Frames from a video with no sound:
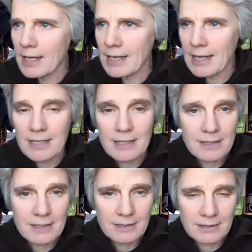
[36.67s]
In
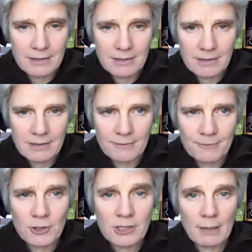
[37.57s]
this
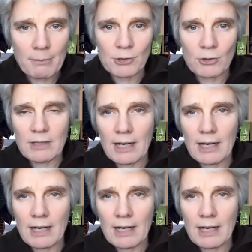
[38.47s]
first episode,